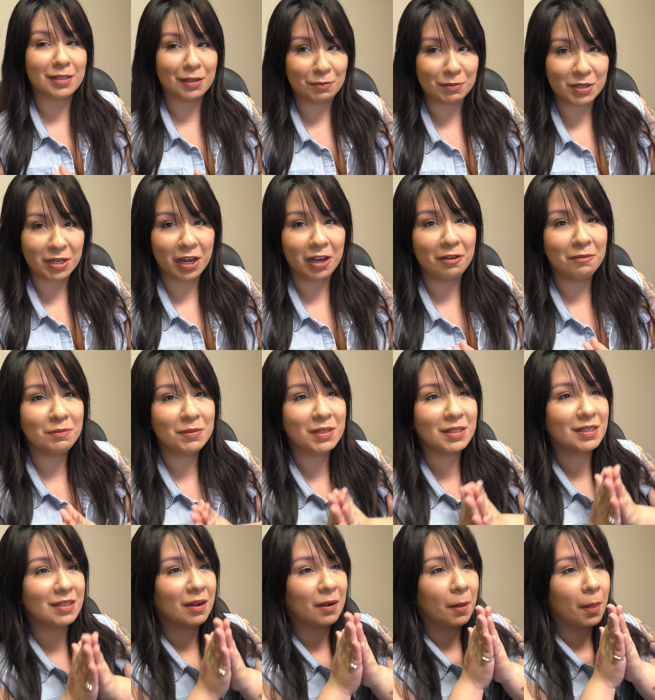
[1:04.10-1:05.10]

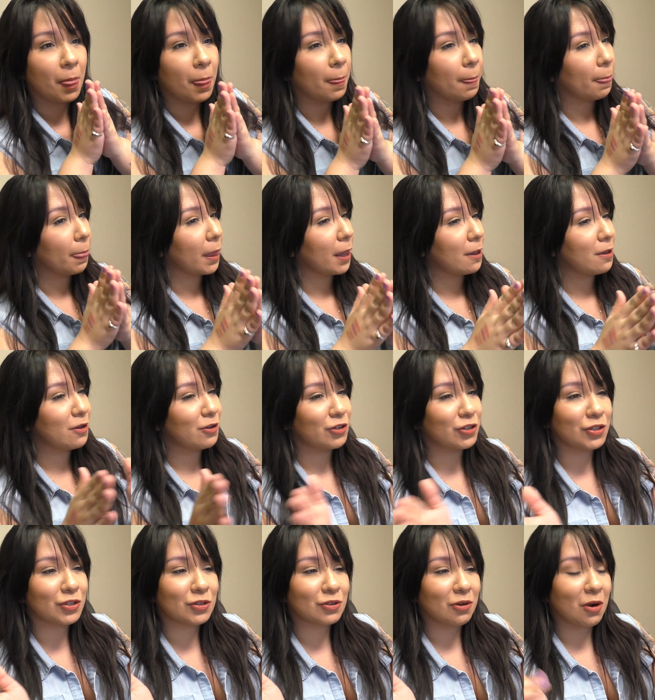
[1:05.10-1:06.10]
Sometimes you
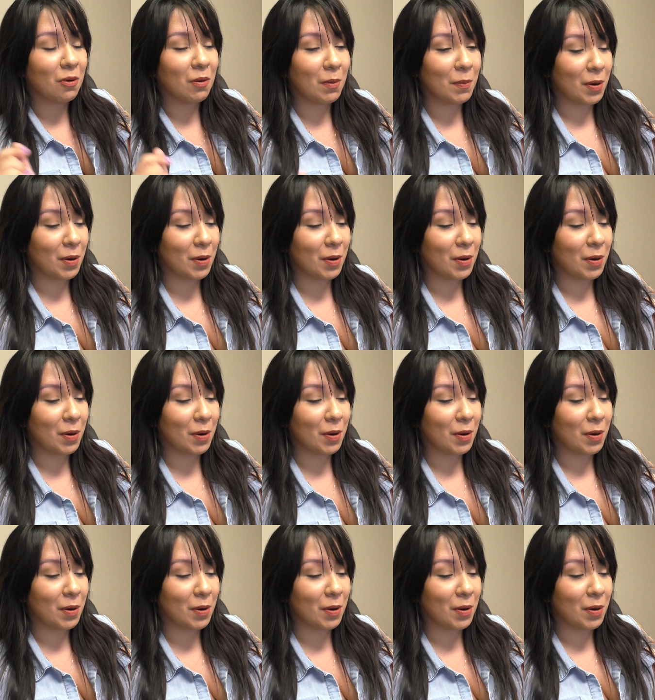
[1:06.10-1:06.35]
just grow